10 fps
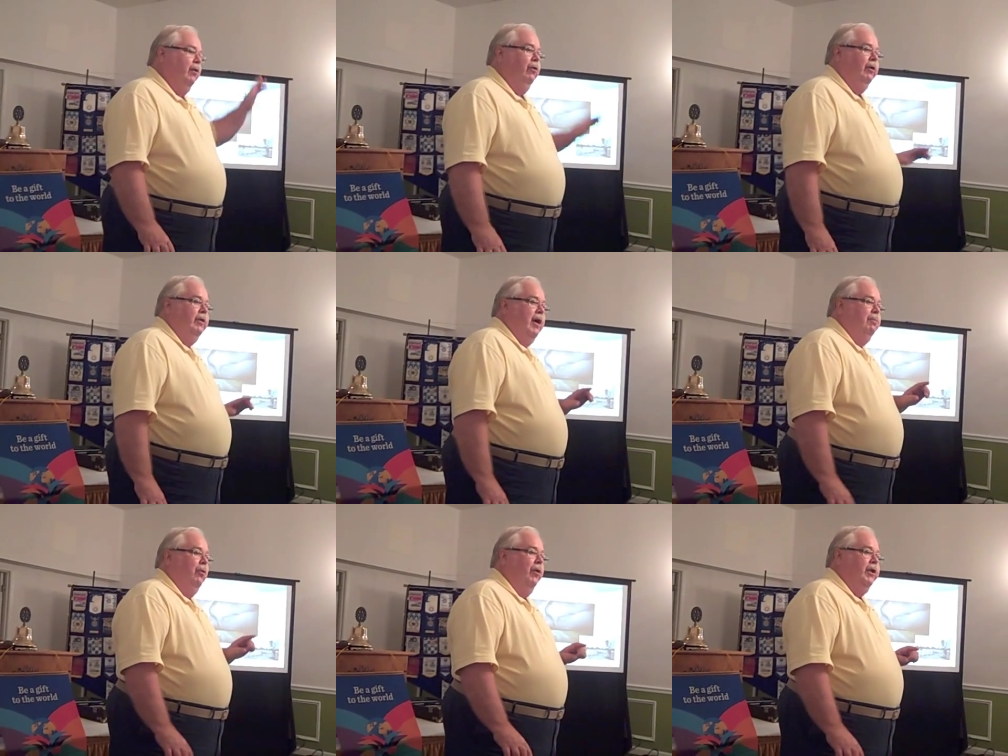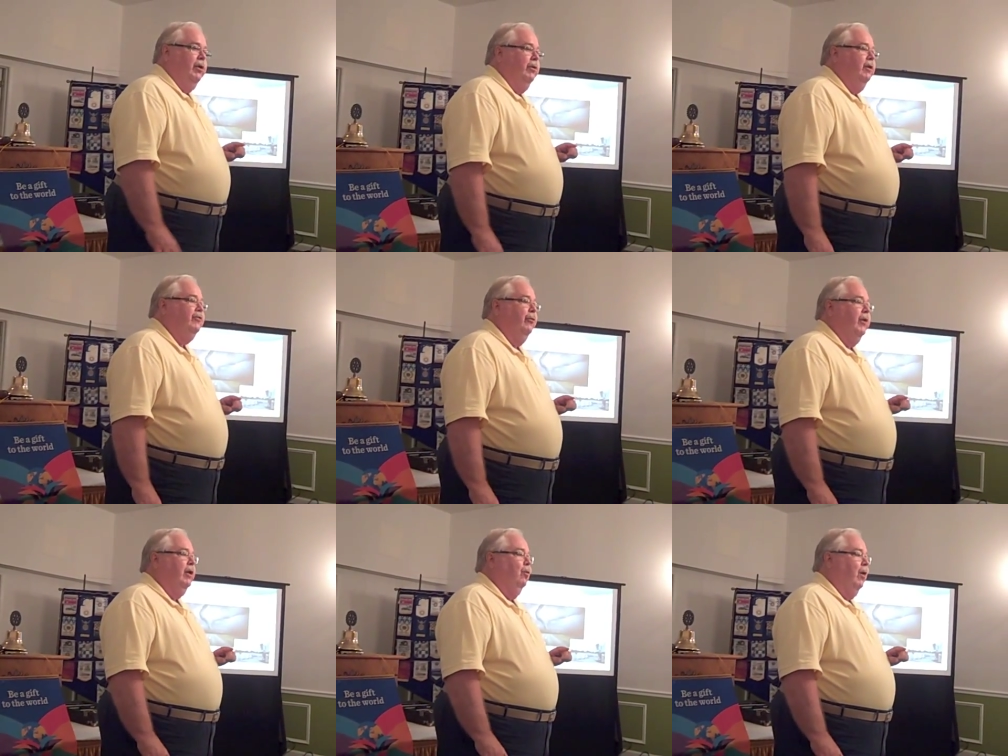that early that morning you're in a
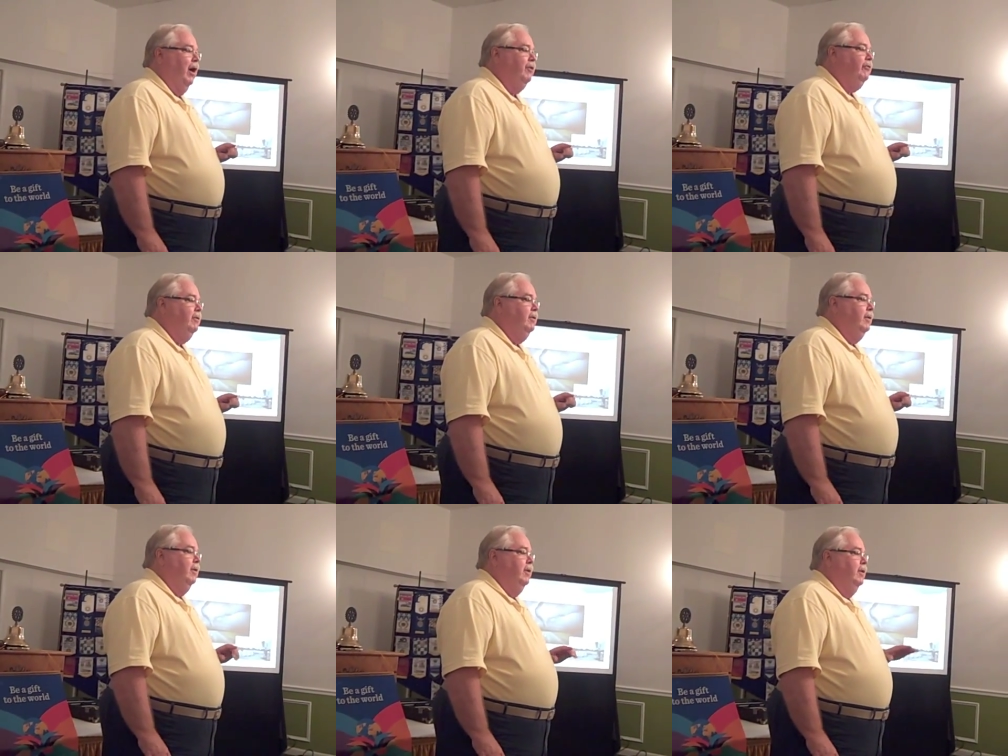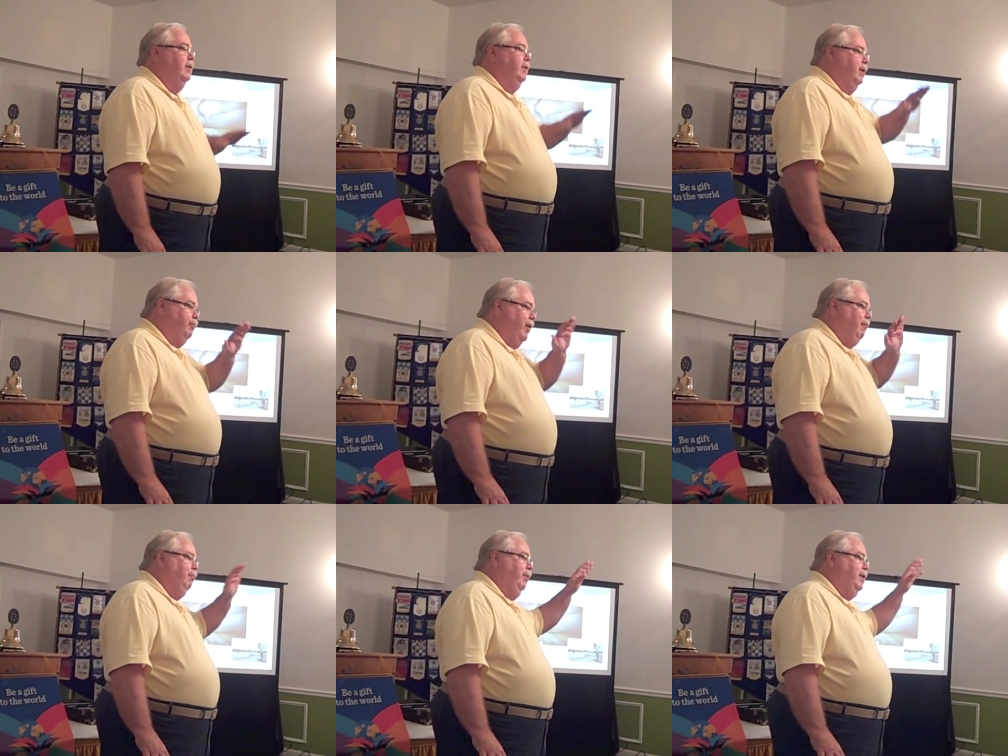tornado watch, you
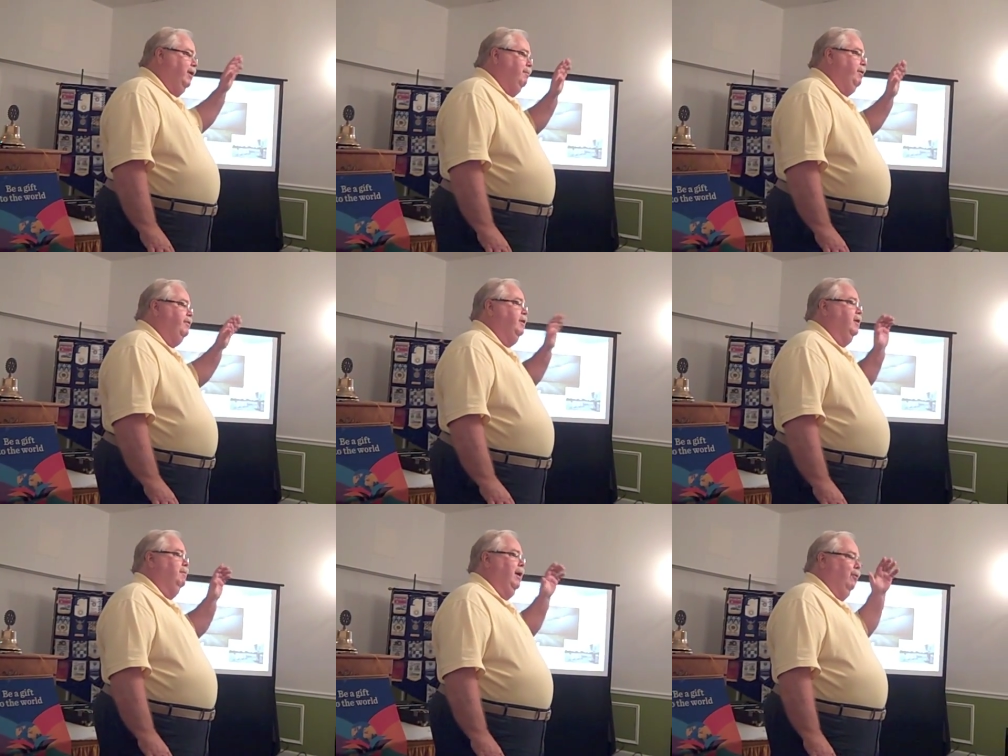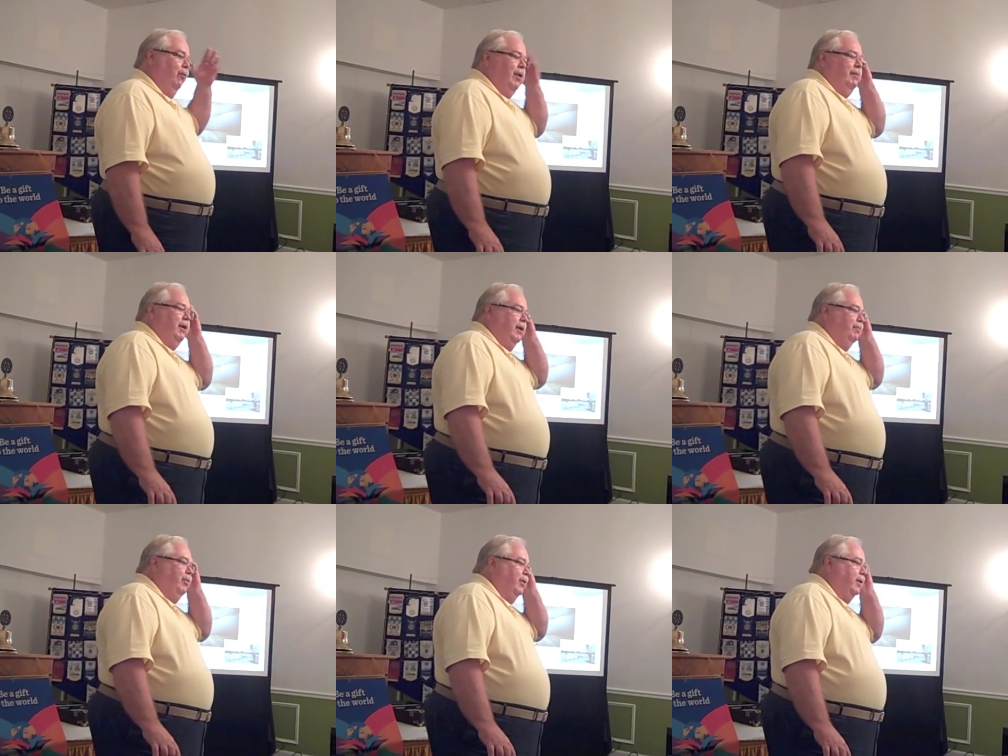probably ought to be thinking about what am I going
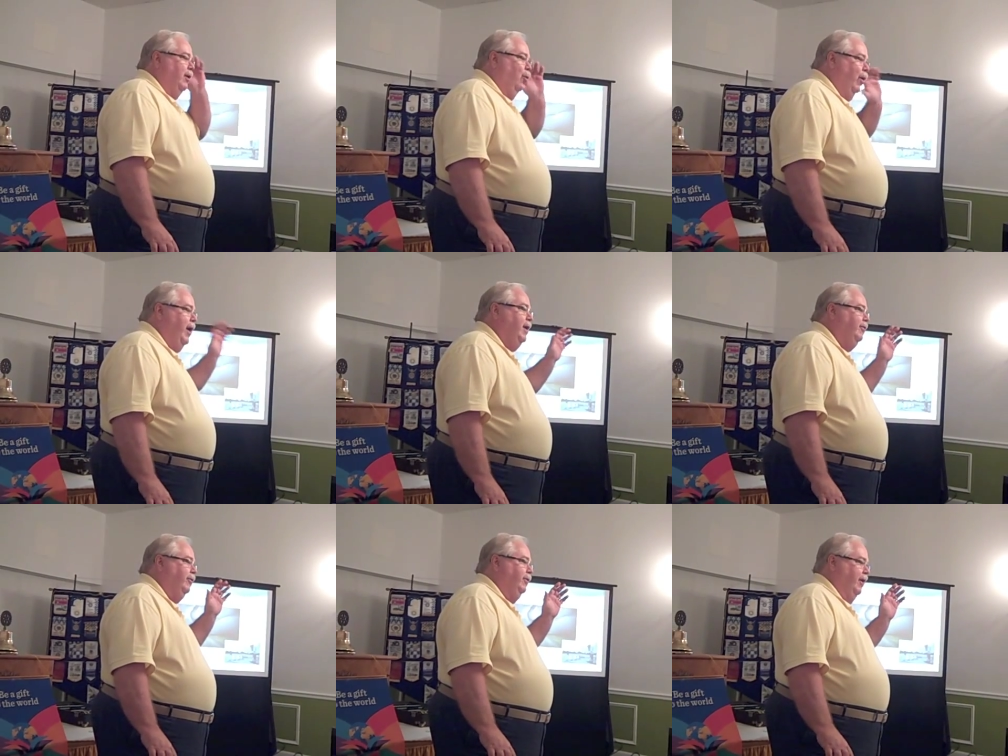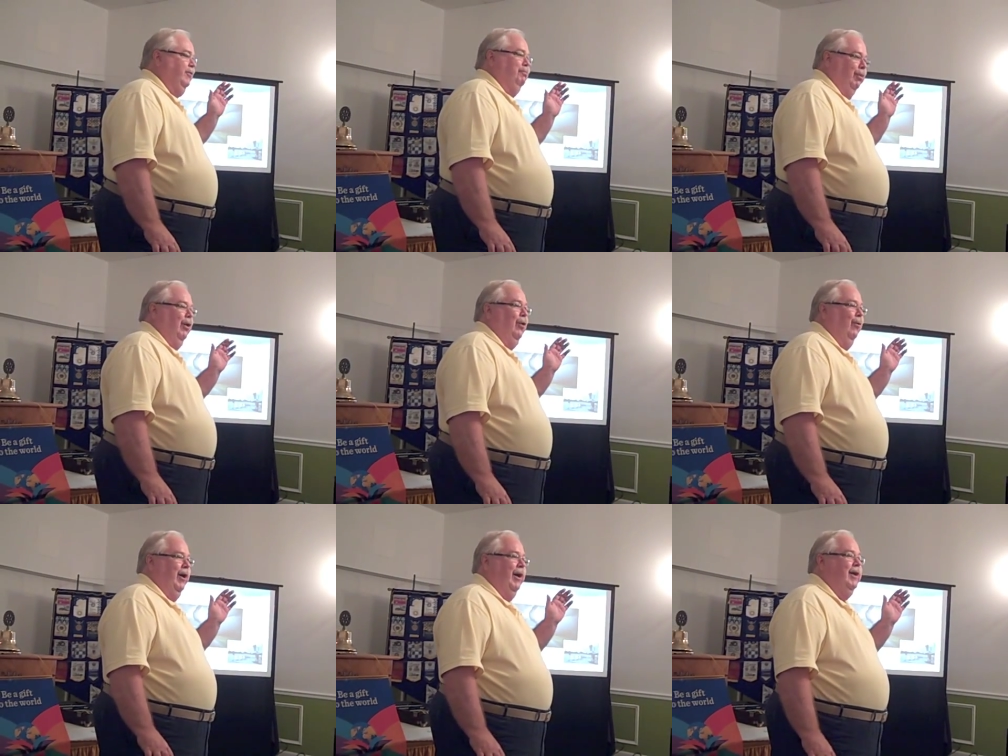to put away so it doesn't
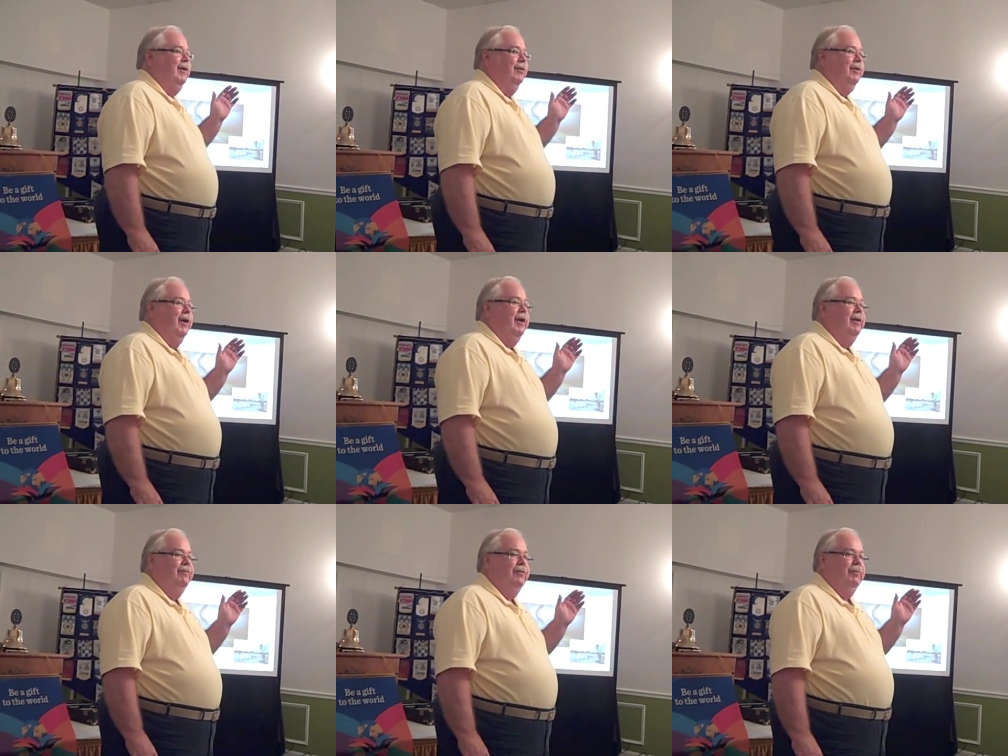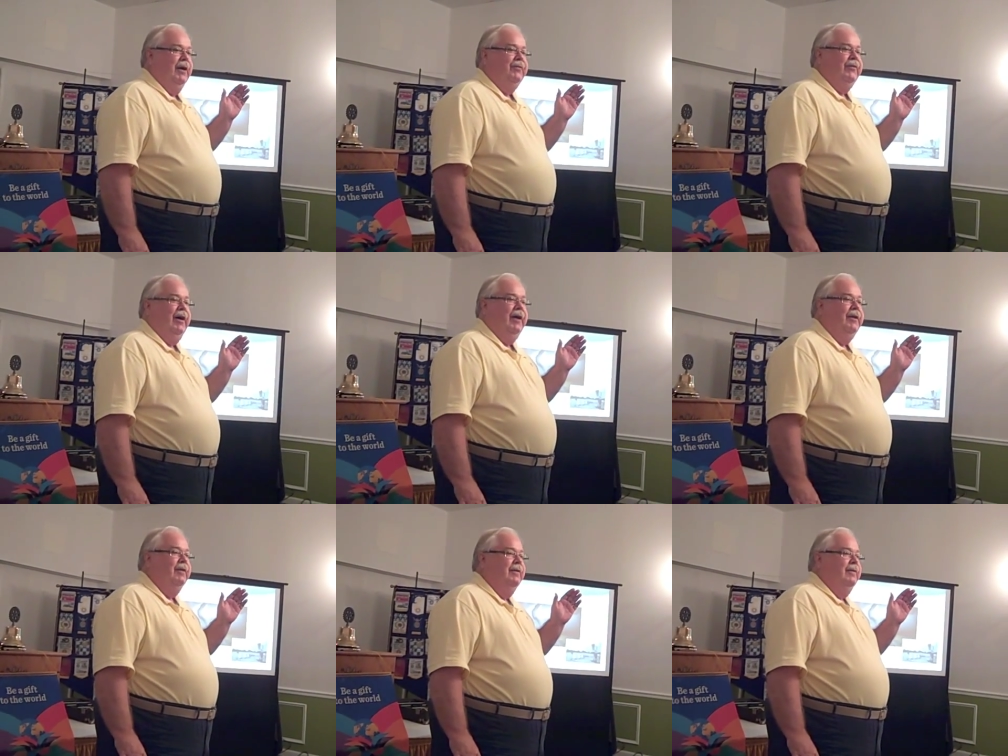blow away, okay, from outside,